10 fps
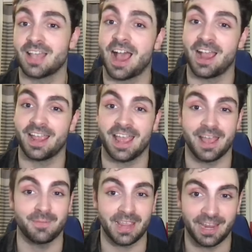I
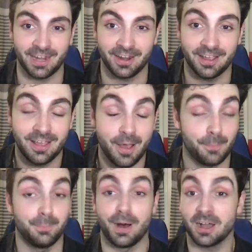am in
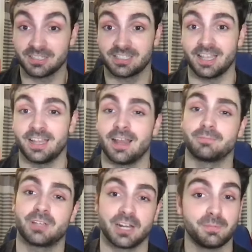Boston. I'm
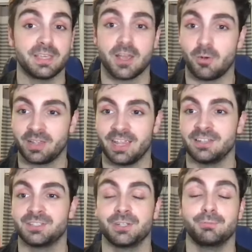going to be going
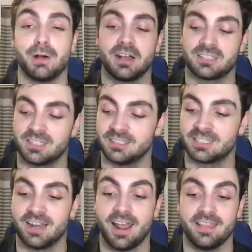into Boston
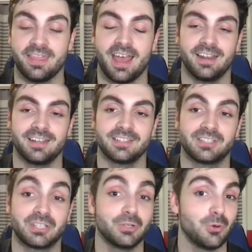tonight, that is,
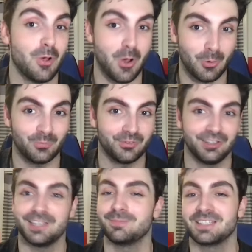to
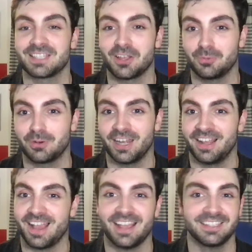hopefully be
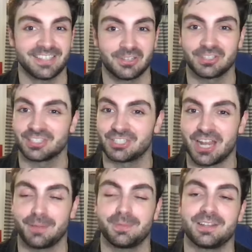celebrating a Celtics
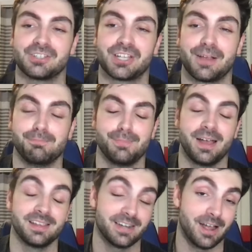championship.
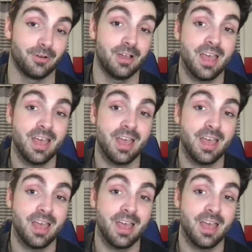But, you know,